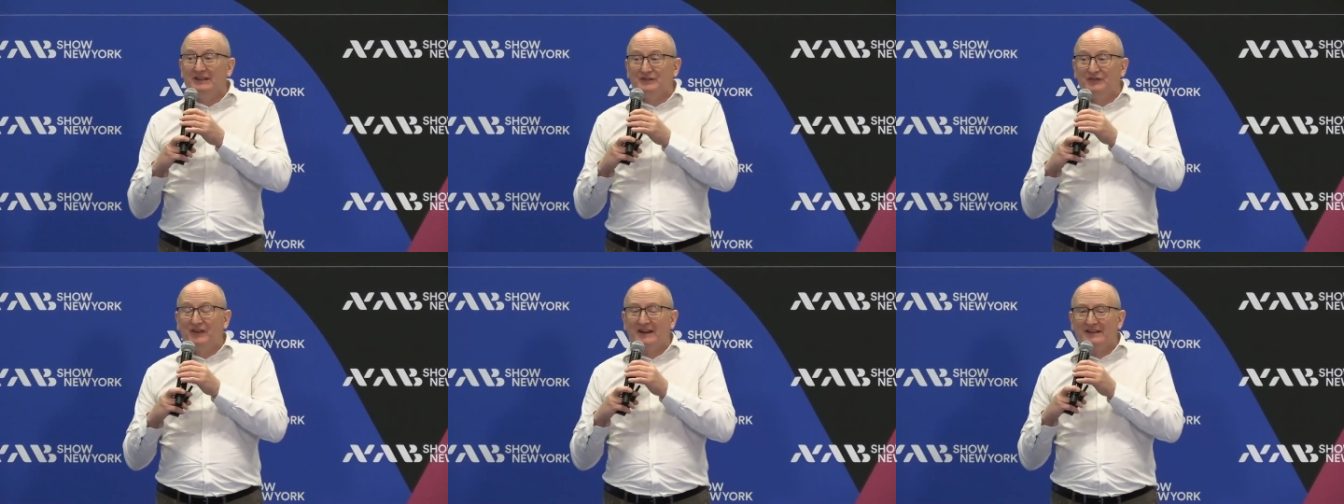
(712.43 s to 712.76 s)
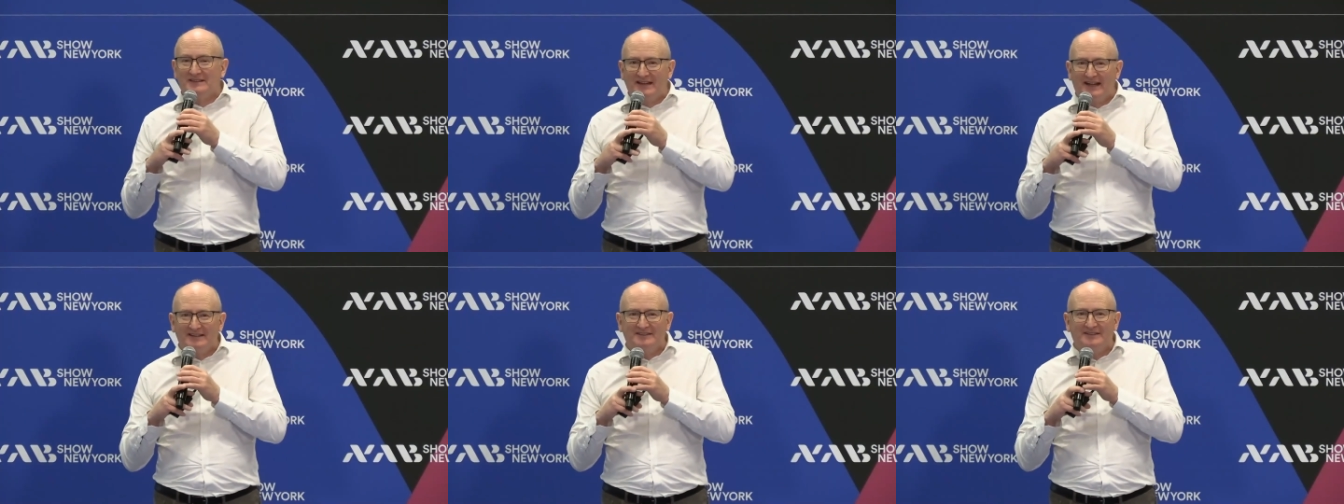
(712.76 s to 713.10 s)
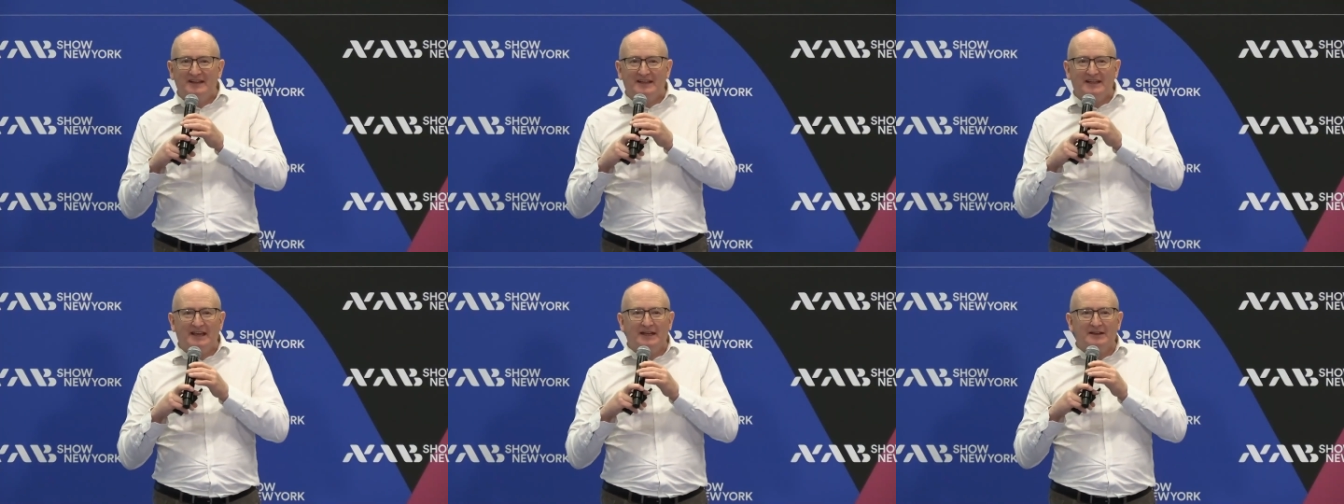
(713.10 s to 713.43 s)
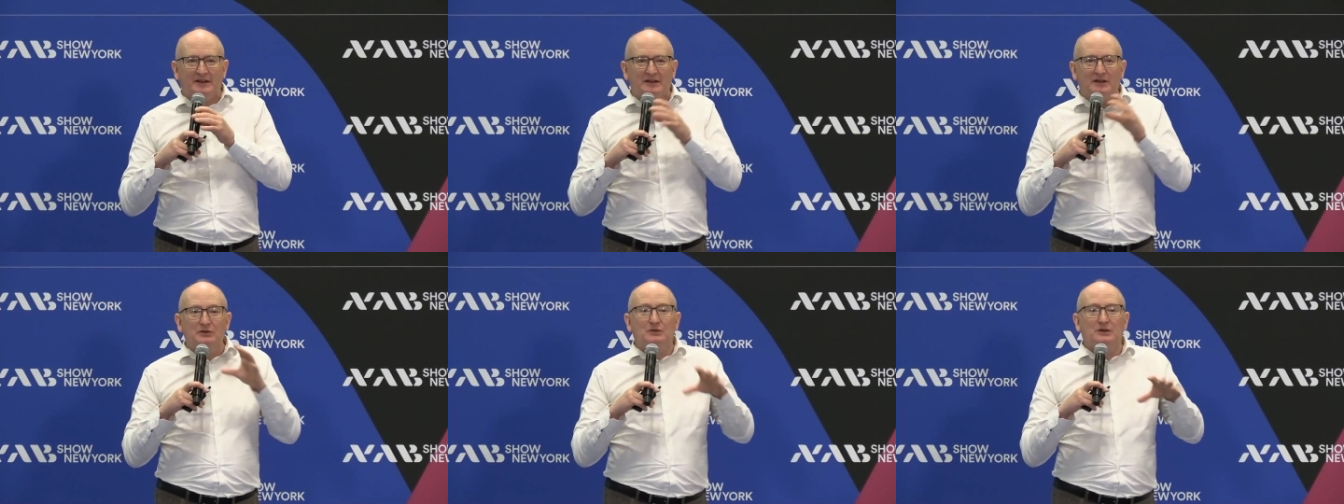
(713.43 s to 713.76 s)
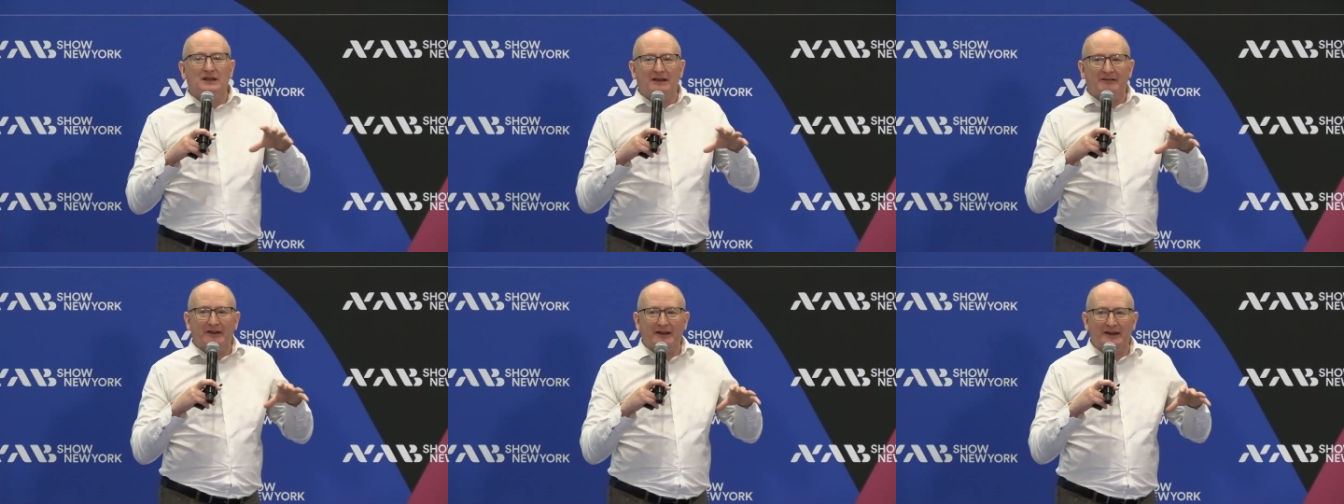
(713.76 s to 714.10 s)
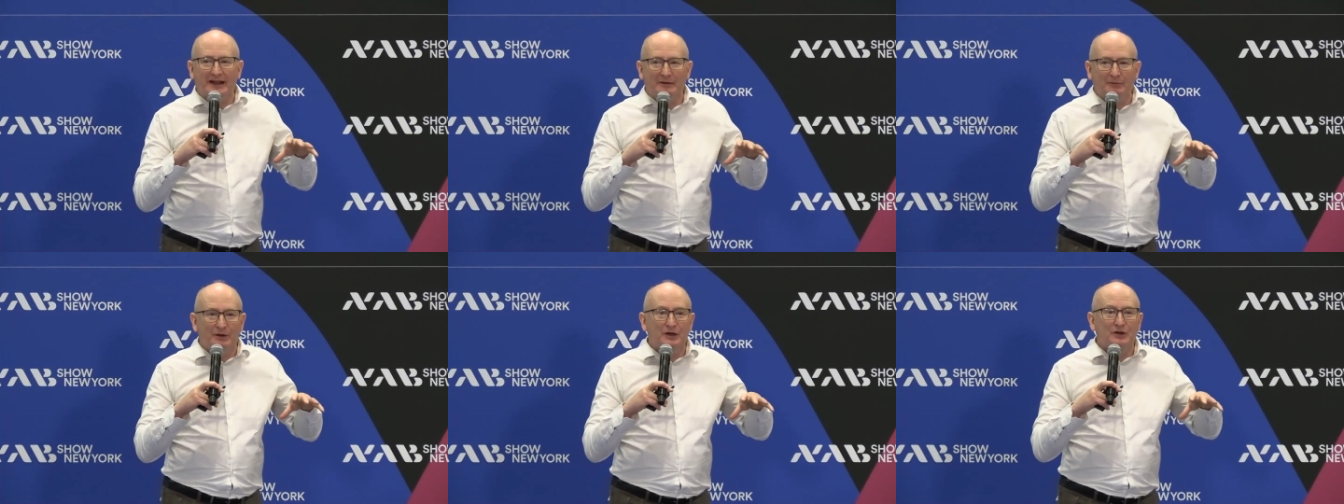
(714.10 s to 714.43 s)
it's fantastic in a local area
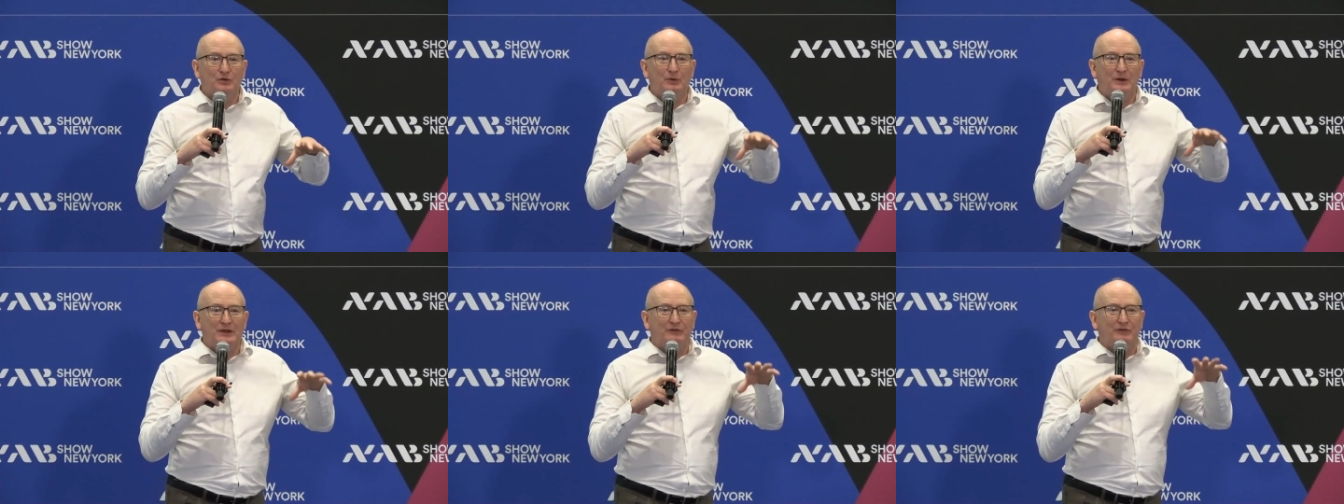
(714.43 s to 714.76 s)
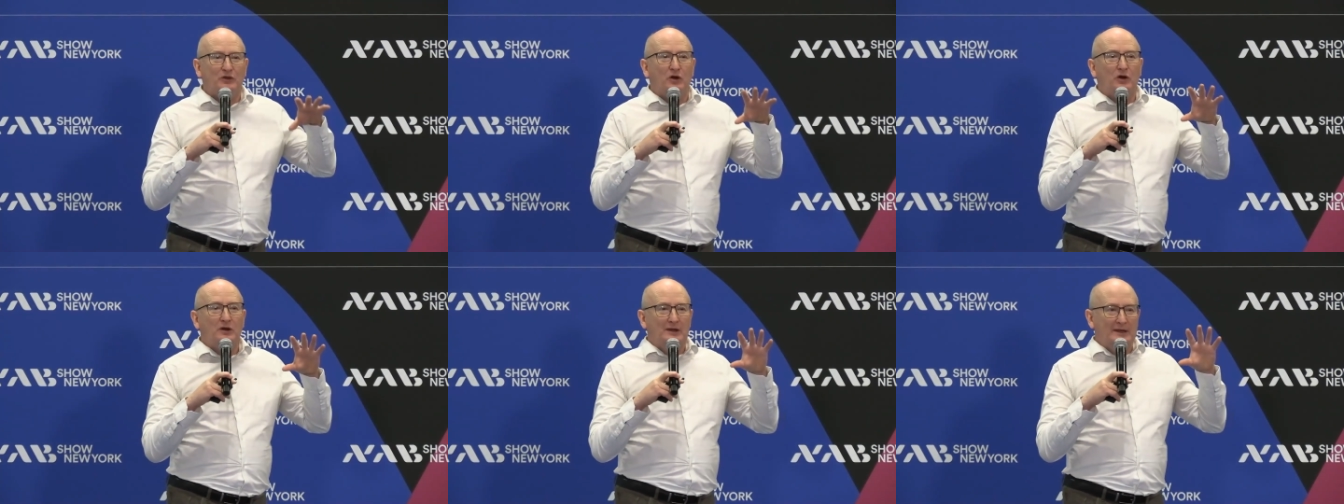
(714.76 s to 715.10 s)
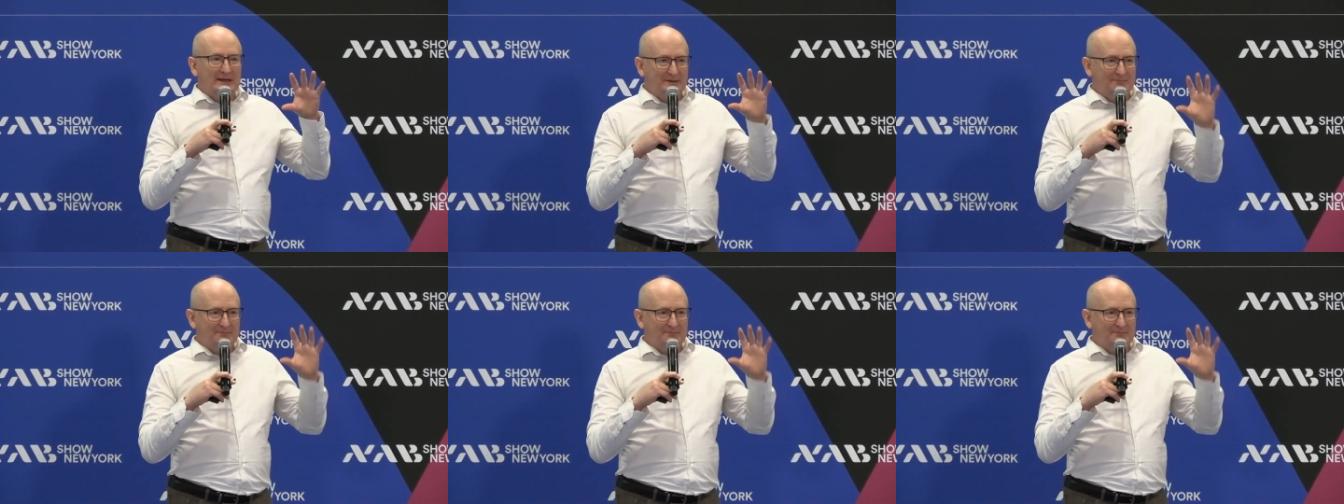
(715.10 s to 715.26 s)
network where you've got